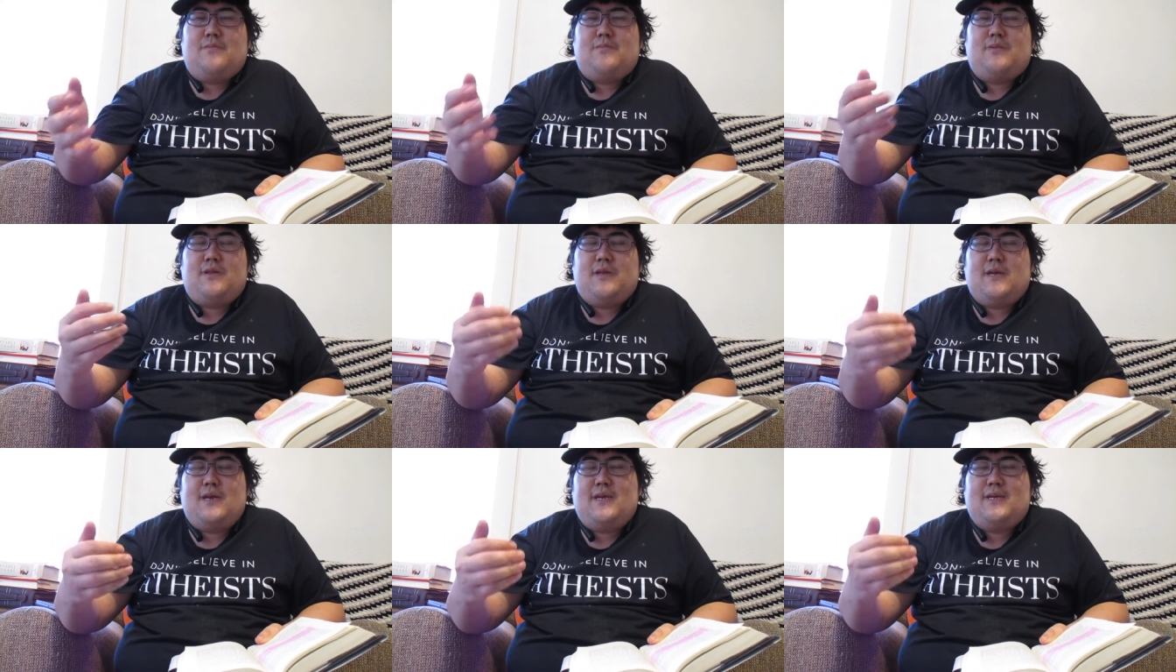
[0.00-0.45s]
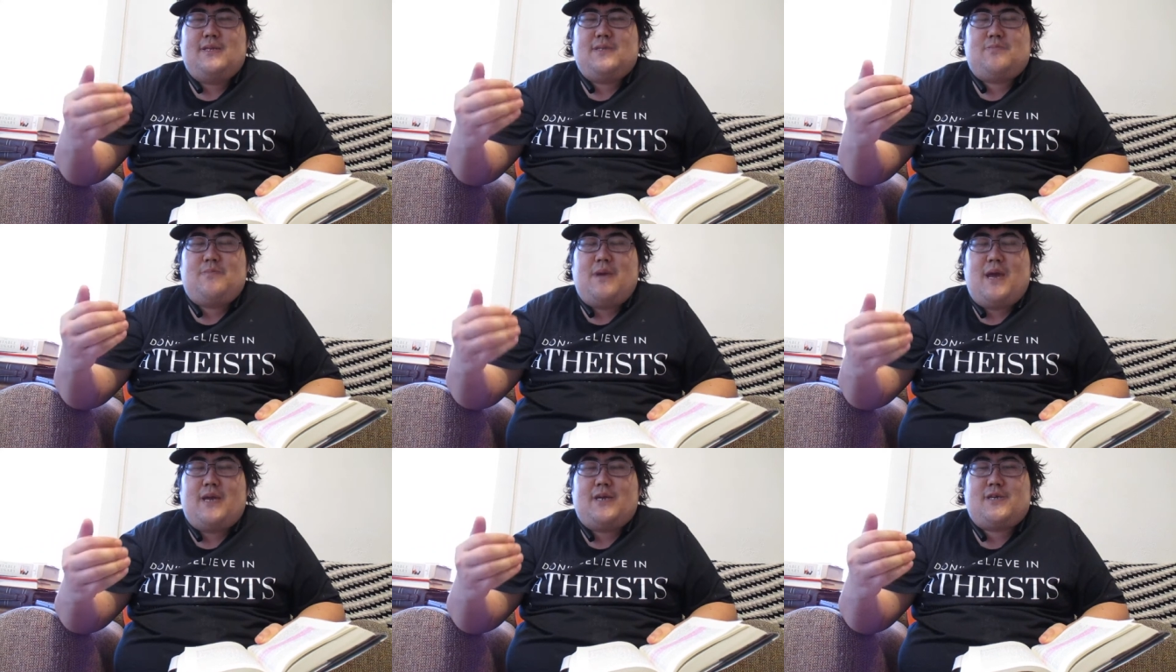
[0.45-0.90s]

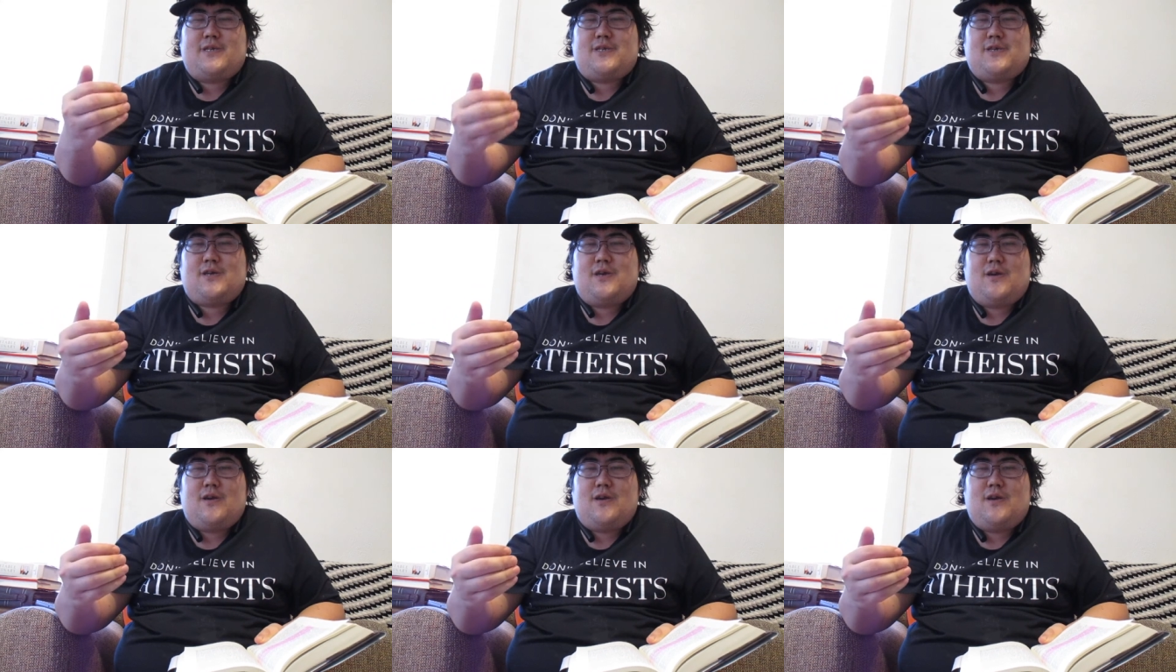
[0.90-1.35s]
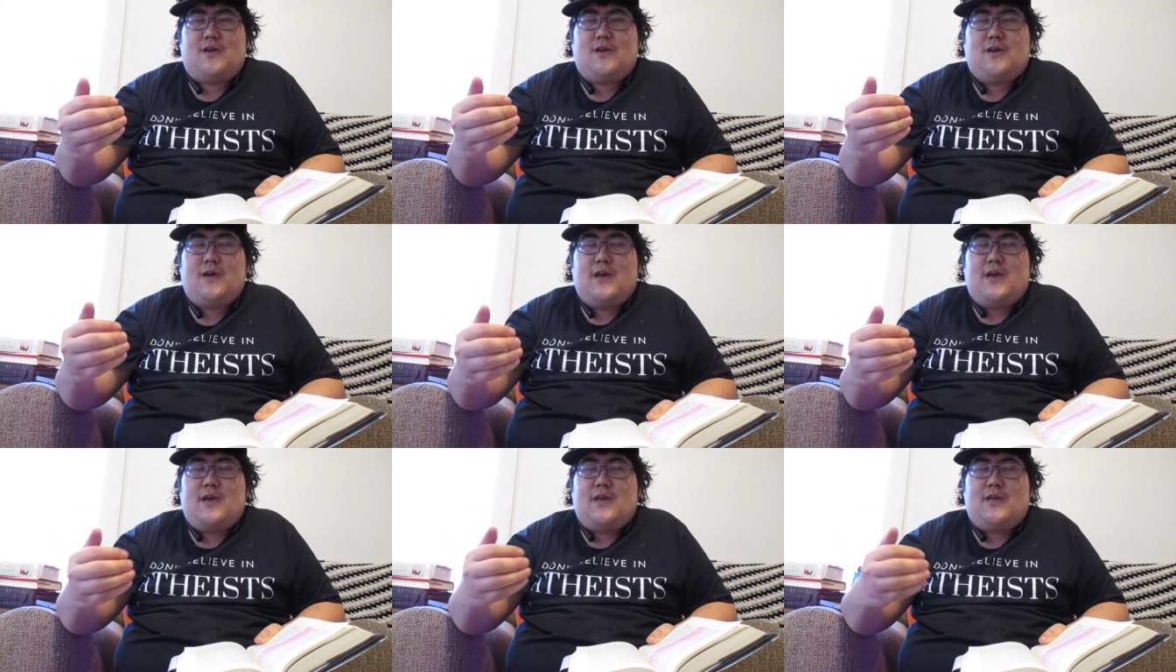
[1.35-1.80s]
please make
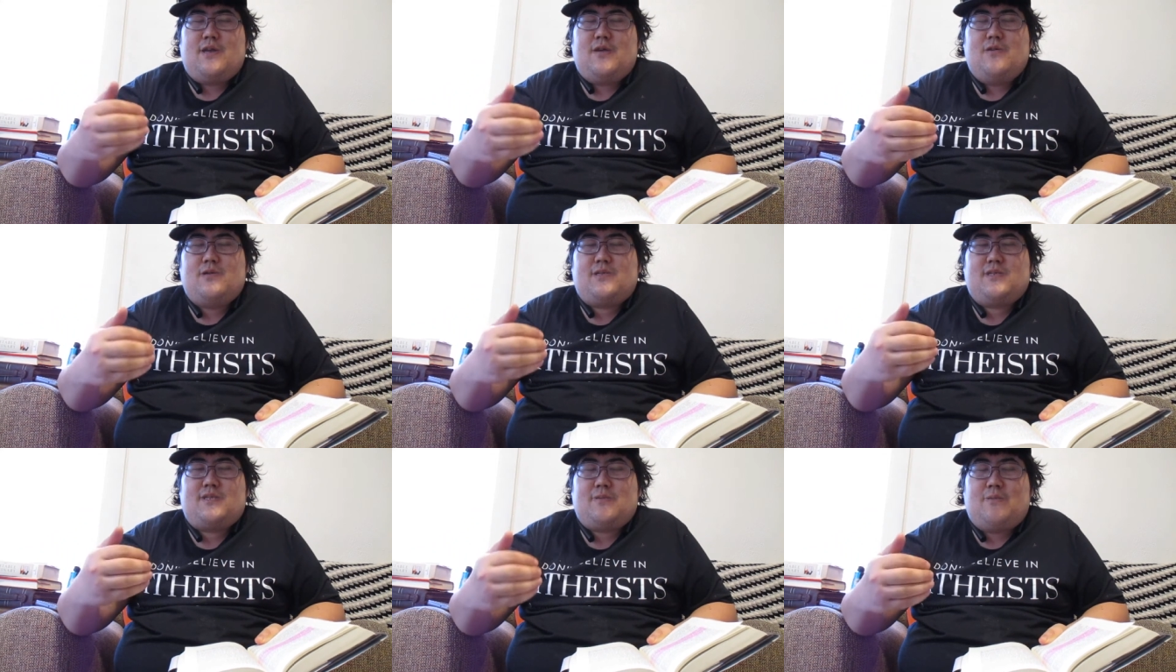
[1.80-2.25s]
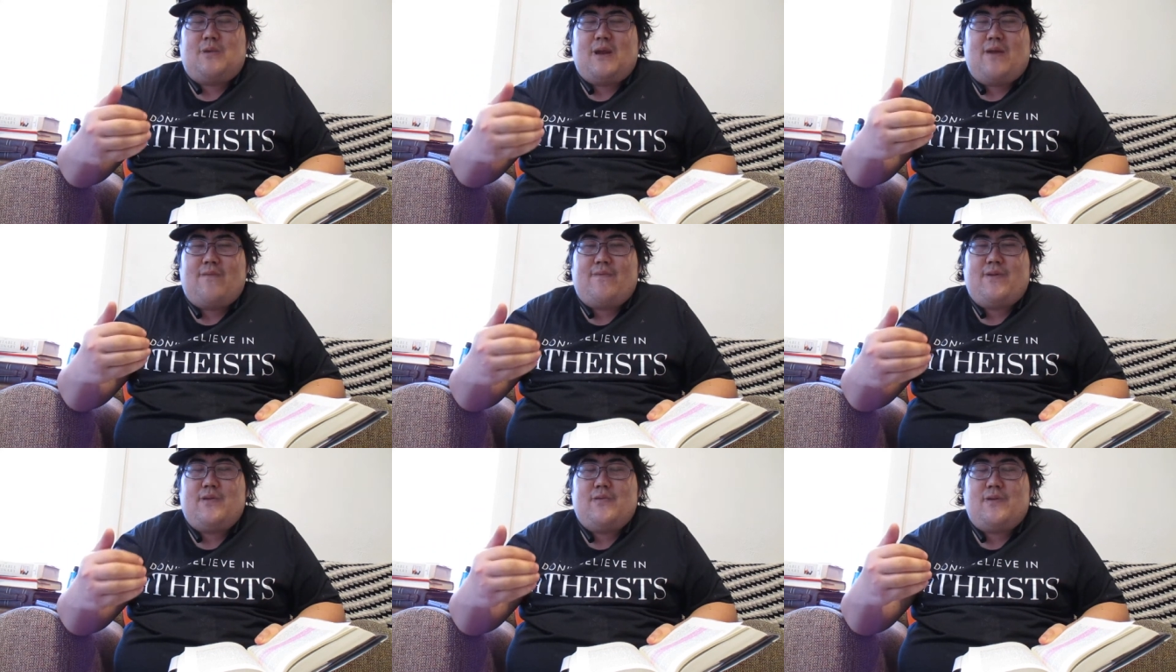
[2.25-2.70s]
sure
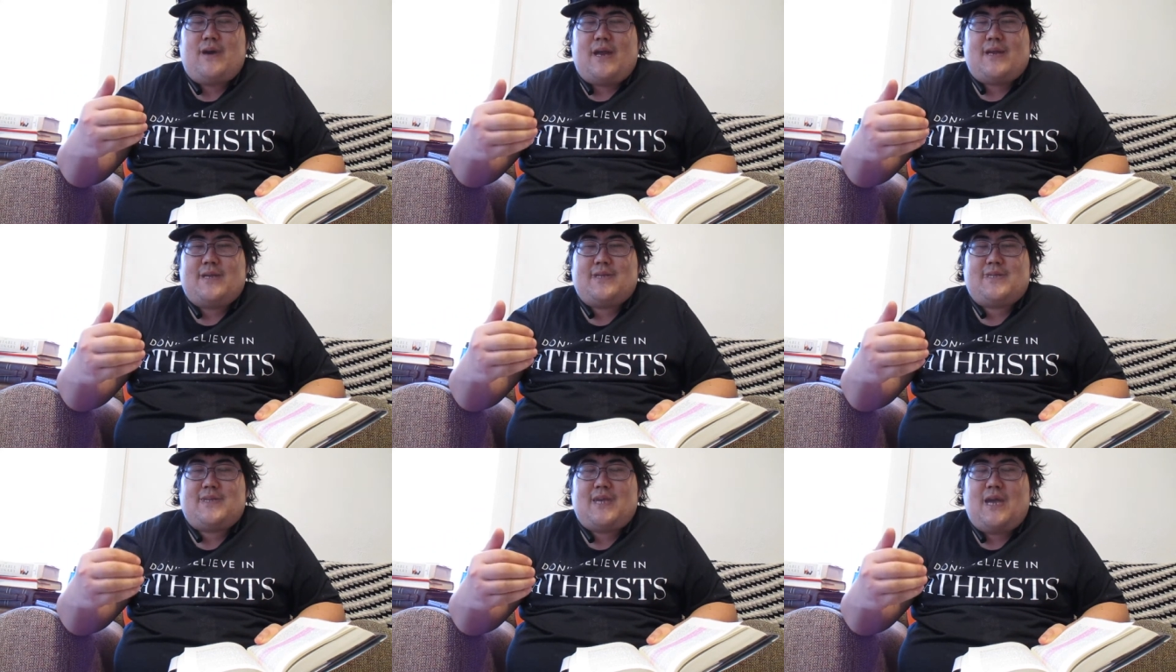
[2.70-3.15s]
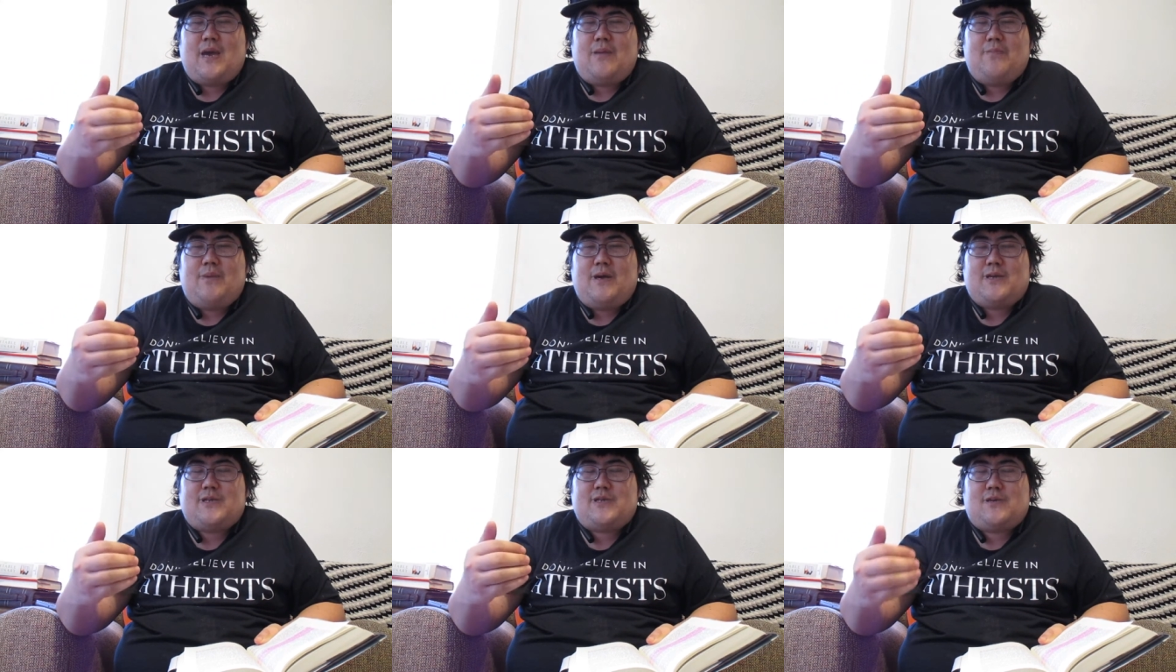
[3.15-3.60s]
whatever you gotta say
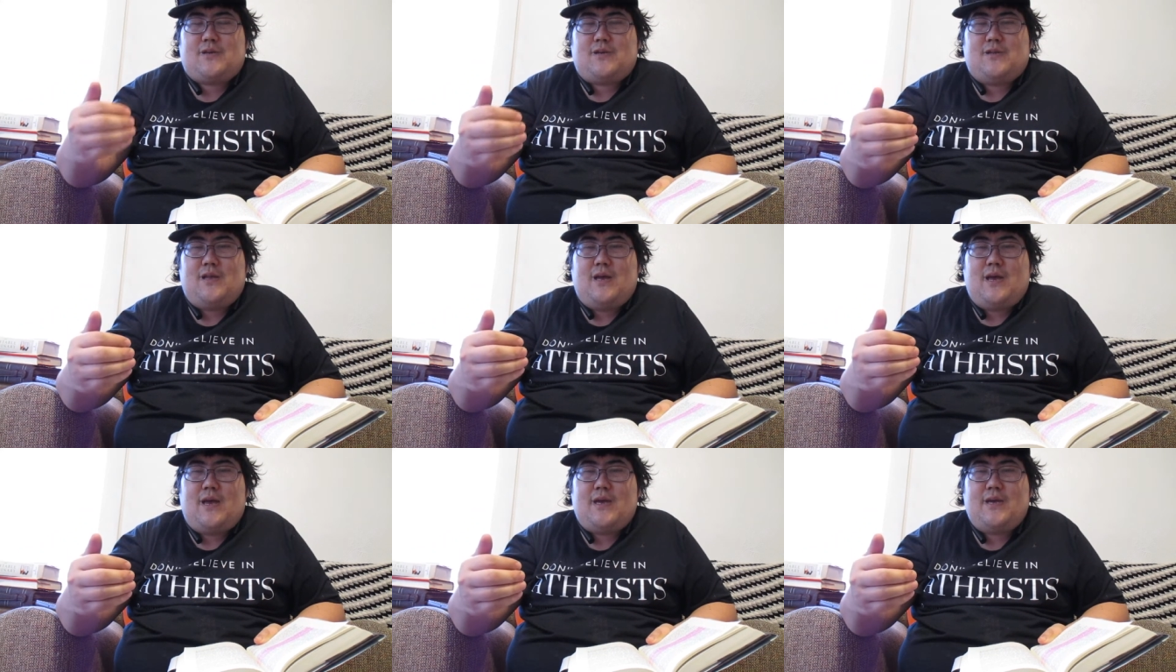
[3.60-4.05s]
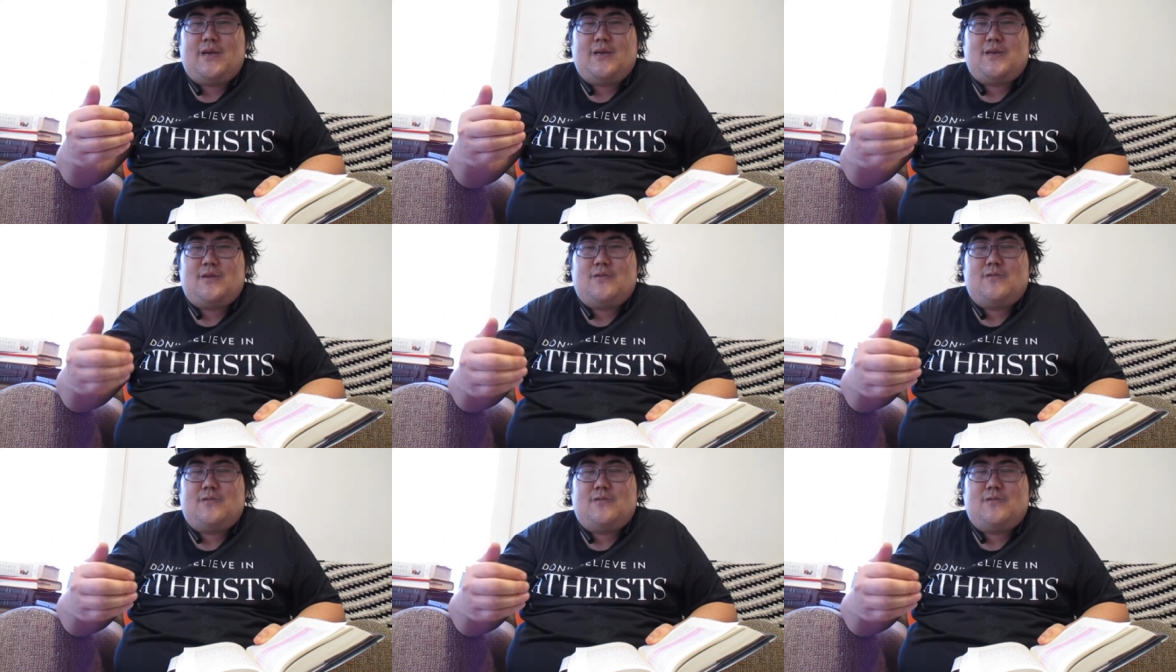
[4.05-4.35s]
about your client,